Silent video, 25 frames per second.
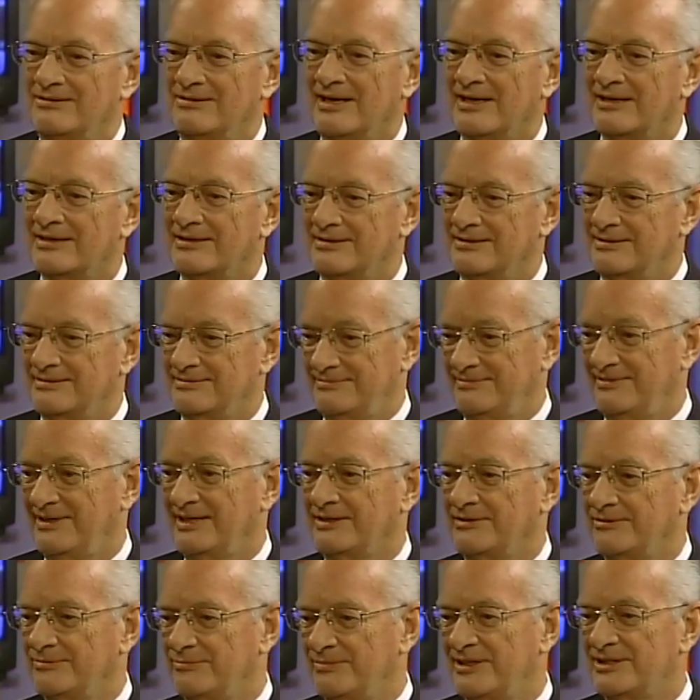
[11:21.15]
a lot of,
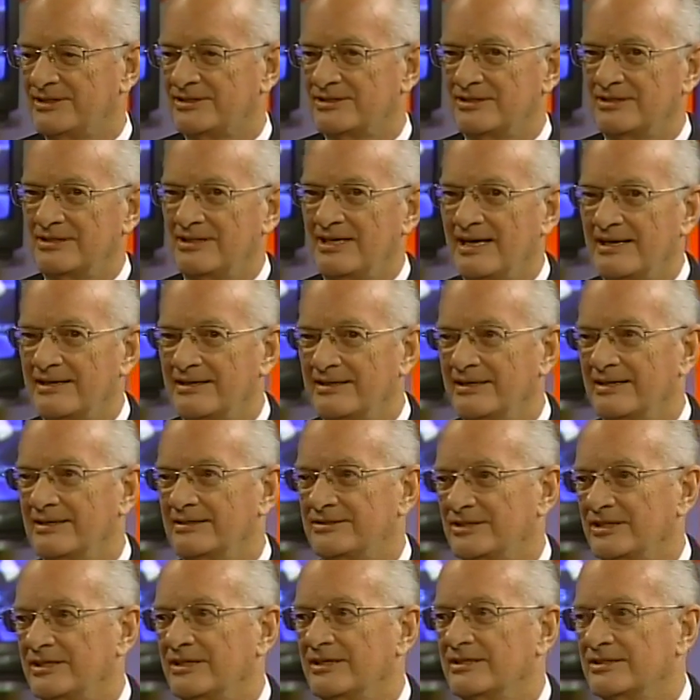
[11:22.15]
like you mentioned, a lot of the
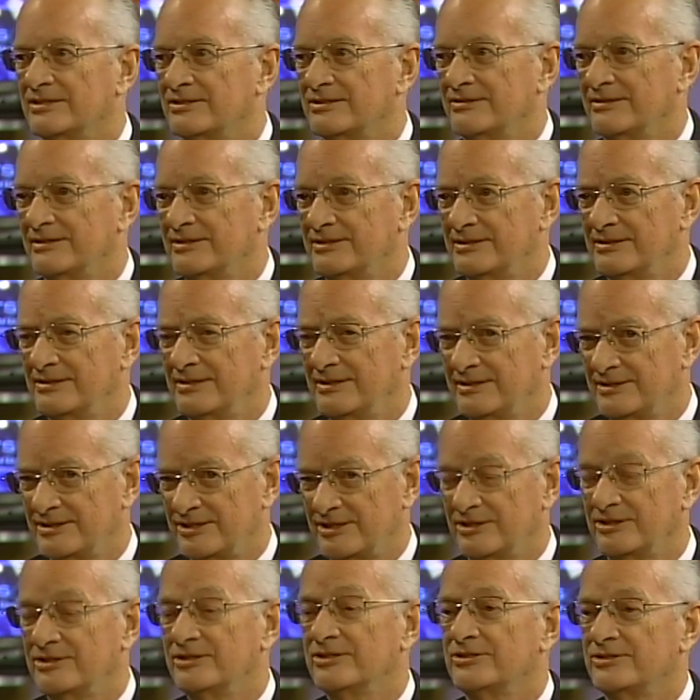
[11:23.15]
educational
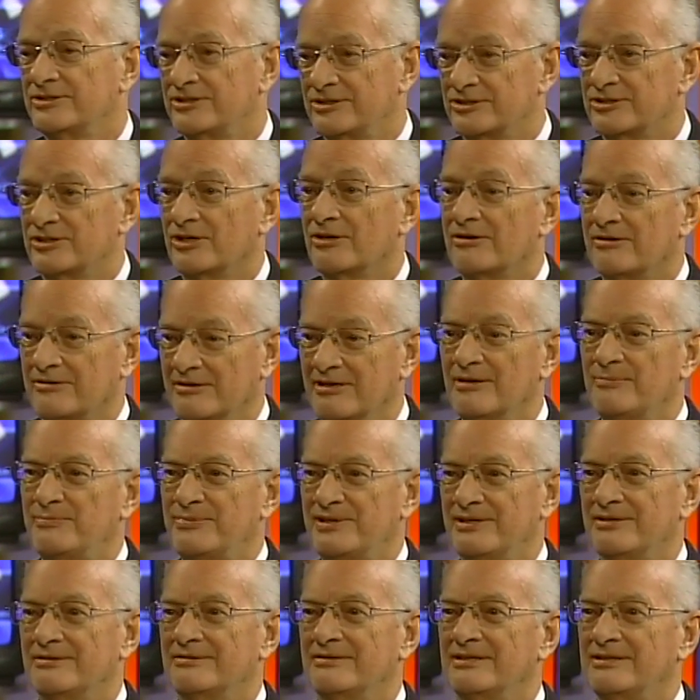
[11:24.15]
institutions are up
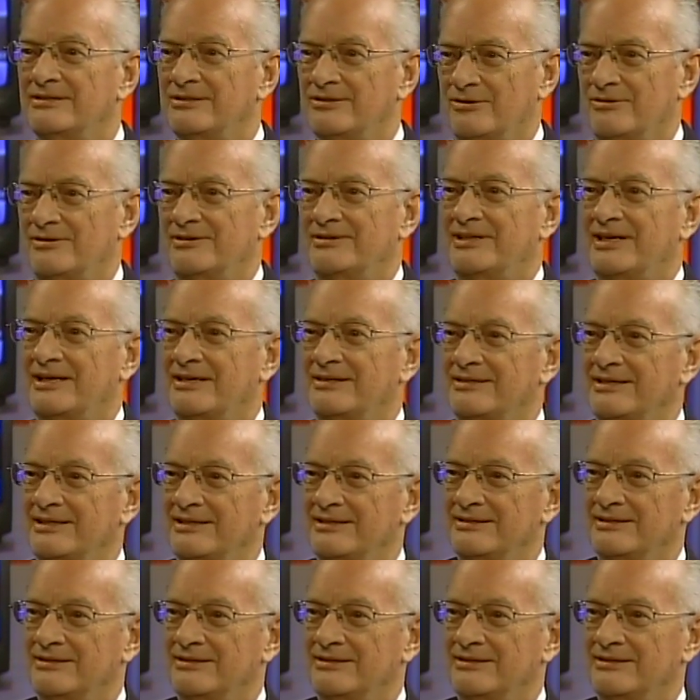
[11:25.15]
here in North County.